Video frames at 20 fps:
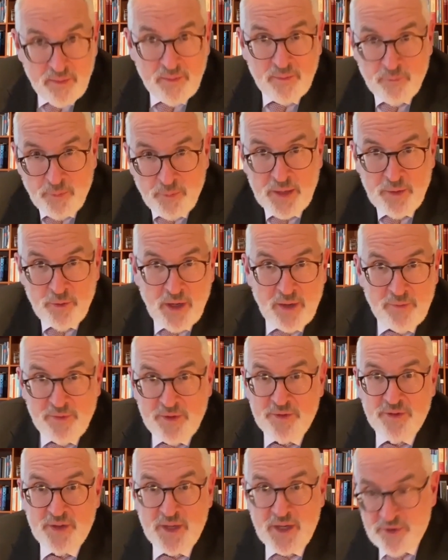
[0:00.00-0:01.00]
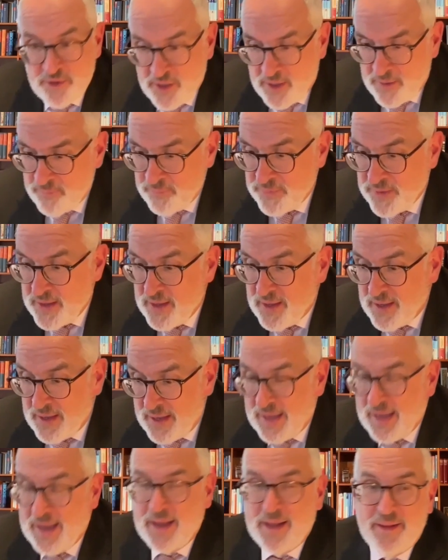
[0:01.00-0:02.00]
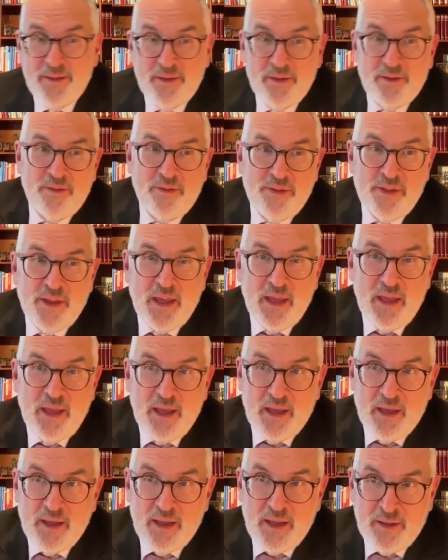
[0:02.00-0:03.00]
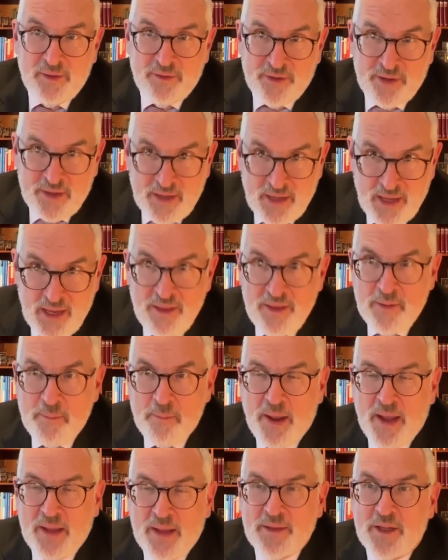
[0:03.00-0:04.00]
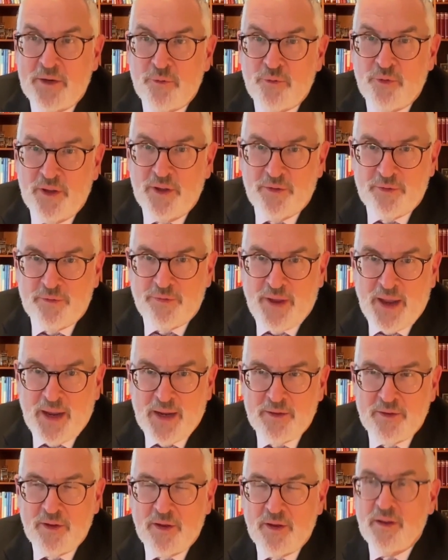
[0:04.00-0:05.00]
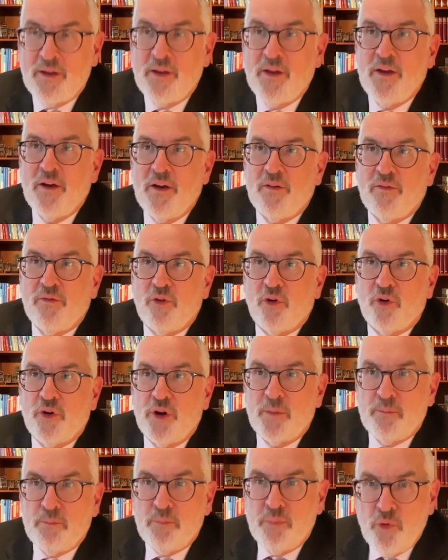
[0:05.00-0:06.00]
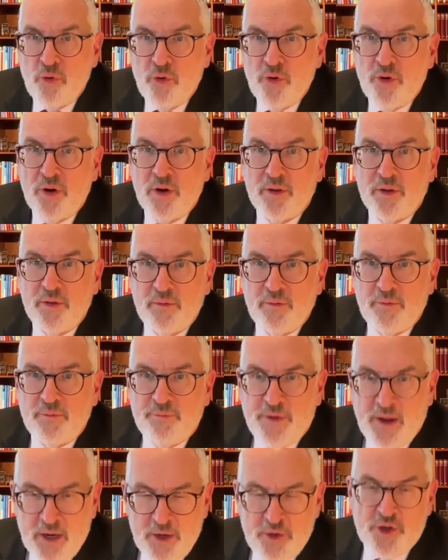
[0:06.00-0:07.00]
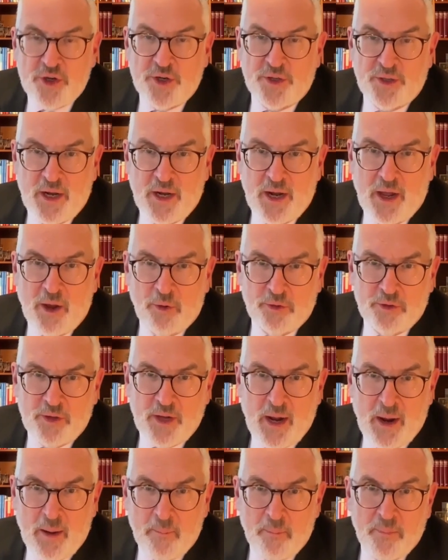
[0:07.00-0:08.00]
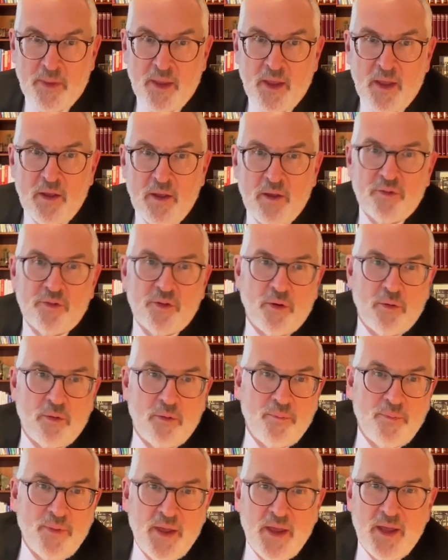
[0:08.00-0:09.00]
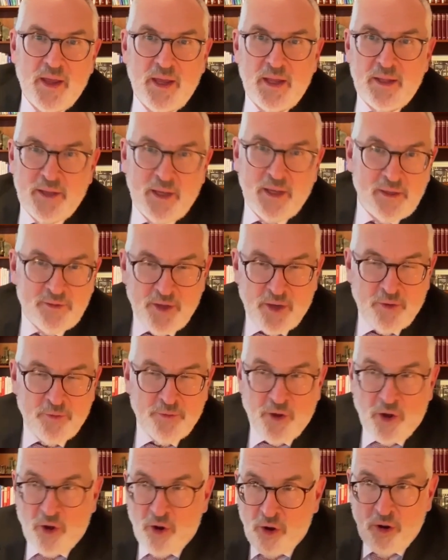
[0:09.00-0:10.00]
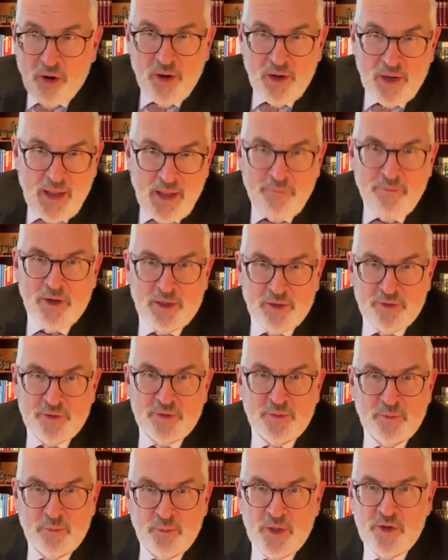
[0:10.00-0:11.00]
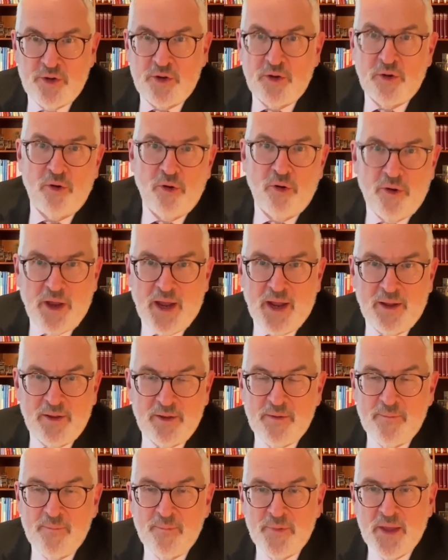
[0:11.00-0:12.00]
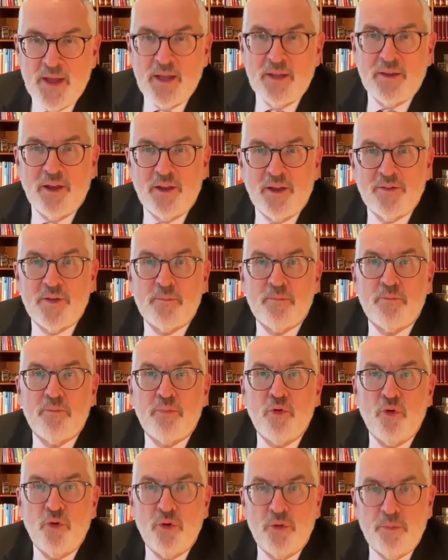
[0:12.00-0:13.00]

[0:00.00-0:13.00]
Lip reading: when you have a seizure. And it's an independent risk factor for a poor functional outcome. So it has, on all levels which you look at, it has a poor